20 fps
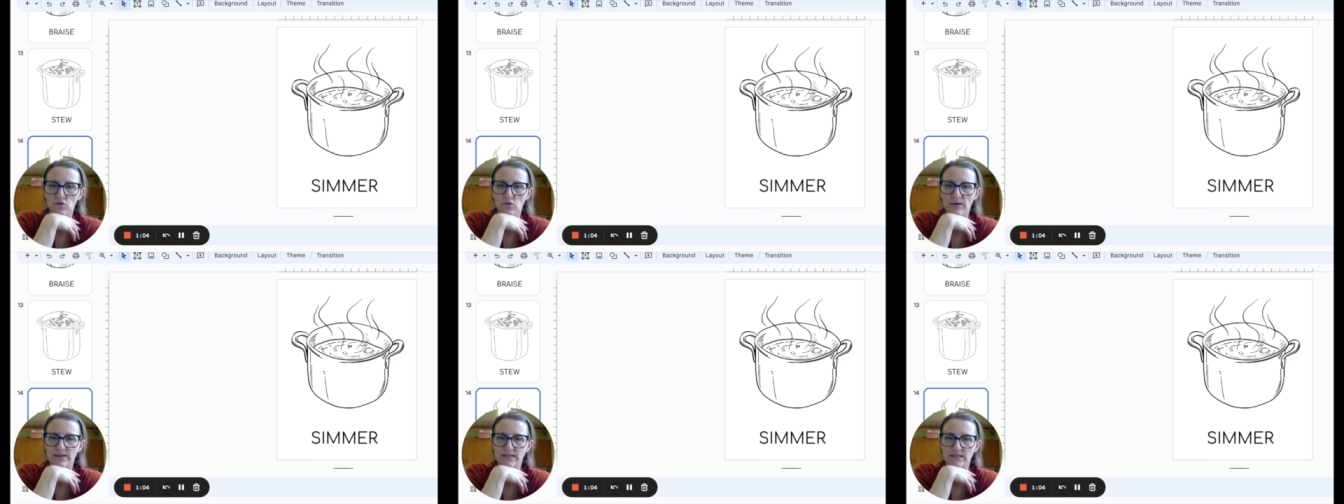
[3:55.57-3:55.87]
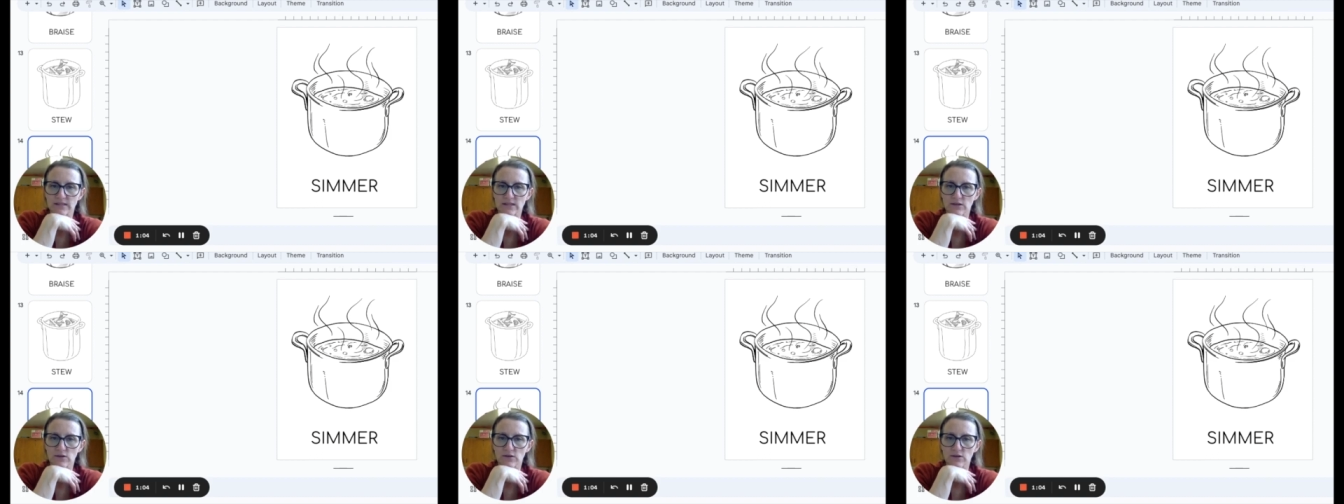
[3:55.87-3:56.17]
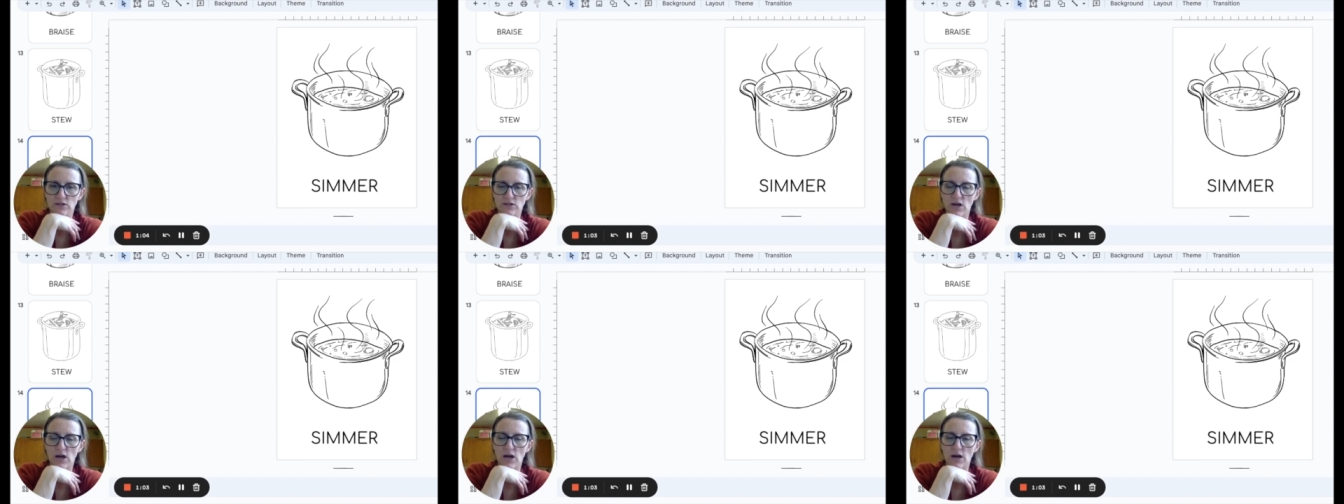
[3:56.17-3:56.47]
cresting on
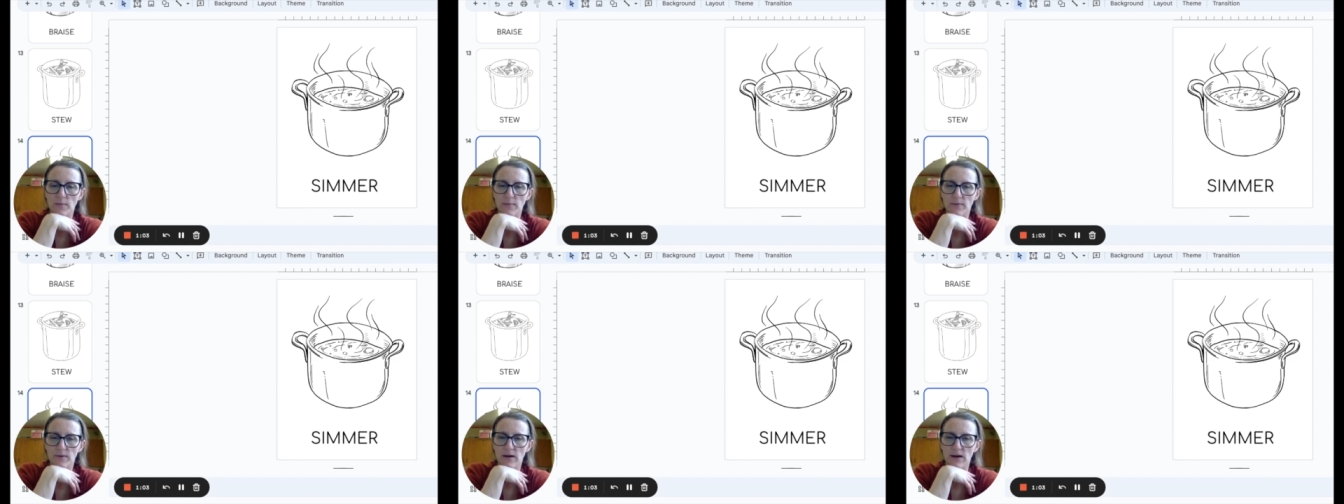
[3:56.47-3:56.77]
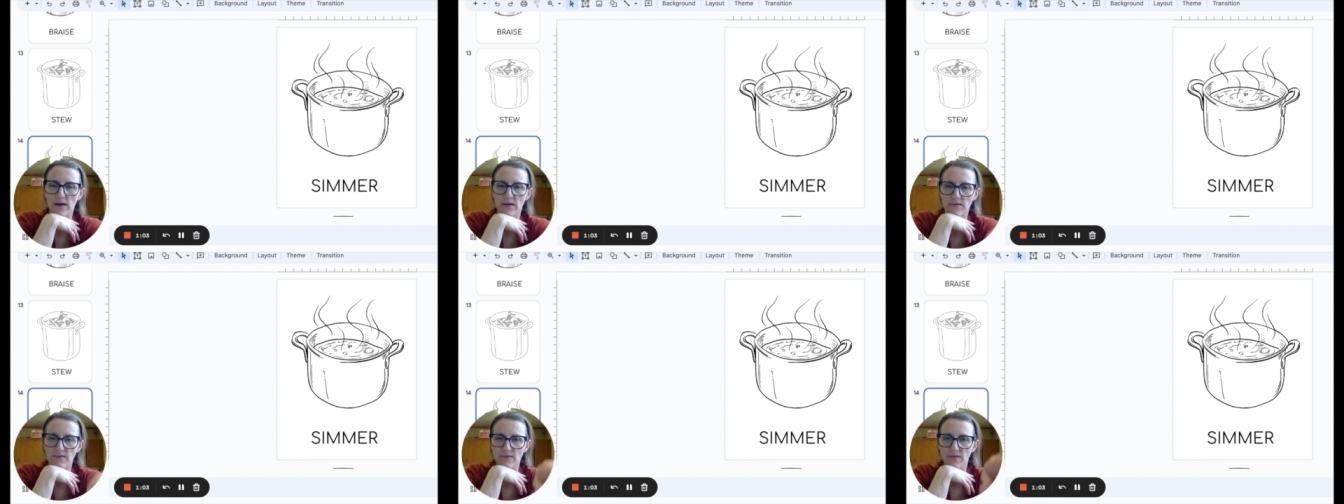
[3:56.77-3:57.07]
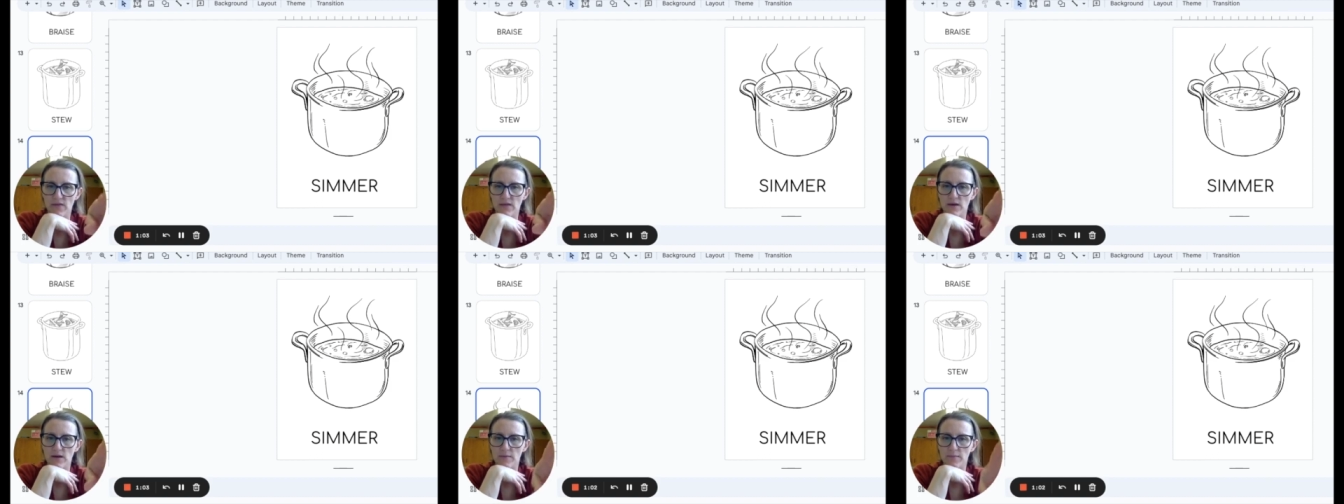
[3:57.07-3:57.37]
the top of
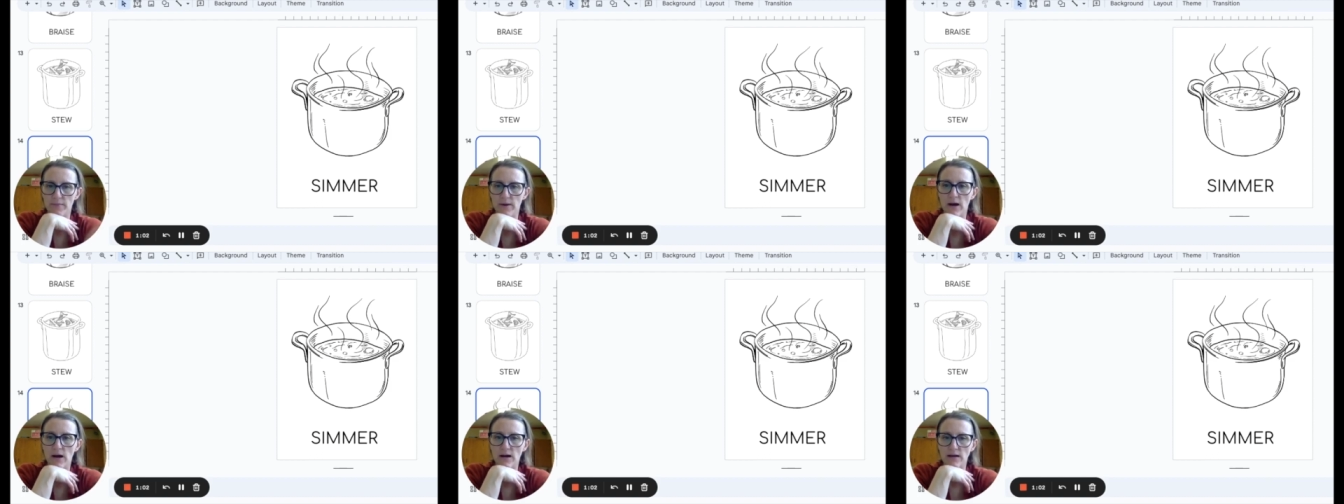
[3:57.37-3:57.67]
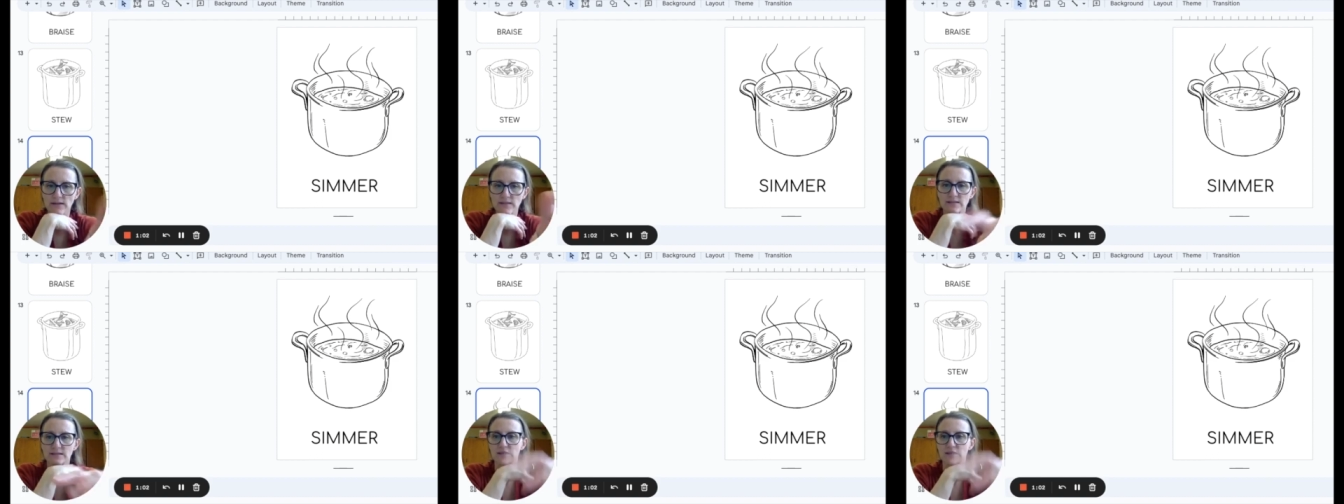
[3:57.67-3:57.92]
the pot,